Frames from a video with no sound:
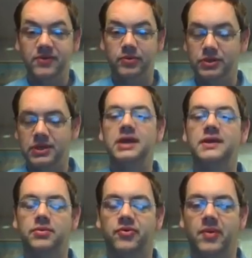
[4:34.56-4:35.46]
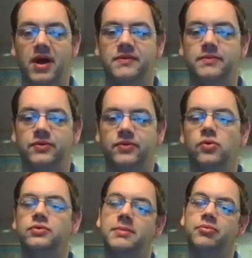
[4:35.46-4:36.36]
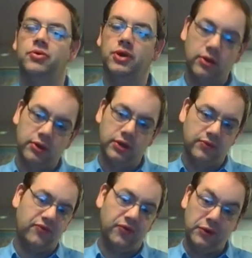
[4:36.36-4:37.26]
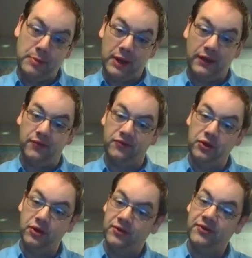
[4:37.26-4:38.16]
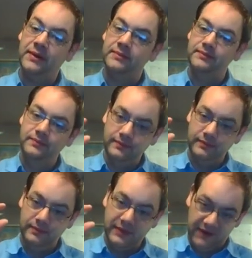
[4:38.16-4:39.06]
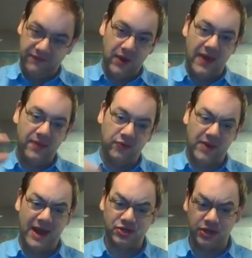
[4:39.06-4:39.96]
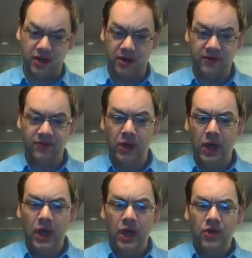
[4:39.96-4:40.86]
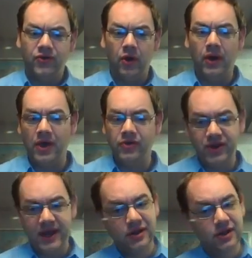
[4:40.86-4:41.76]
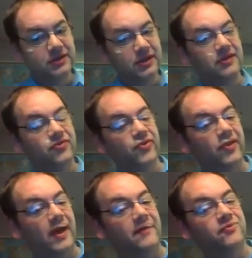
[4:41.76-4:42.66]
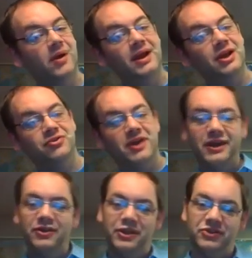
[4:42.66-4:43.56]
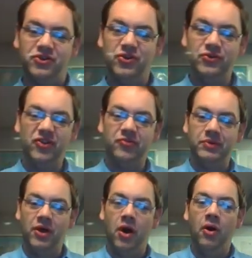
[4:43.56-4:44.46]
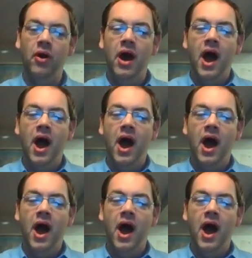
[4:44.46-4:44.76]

legally responsible to only procure you a certain amount of those goods if you had those ration cards. So as you're taking a look at the list to the left, right, and you're taking a look at the two lists below,